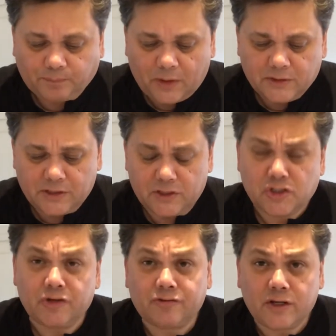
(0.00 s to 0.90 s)
So the
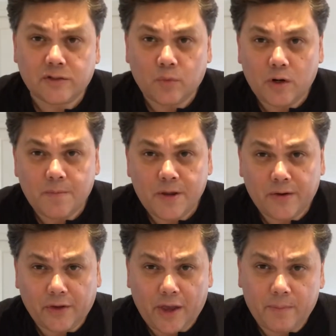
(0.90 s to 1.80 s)
chef doesn't want to be
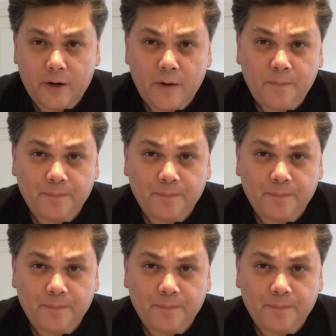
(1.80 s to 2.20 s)
on camera.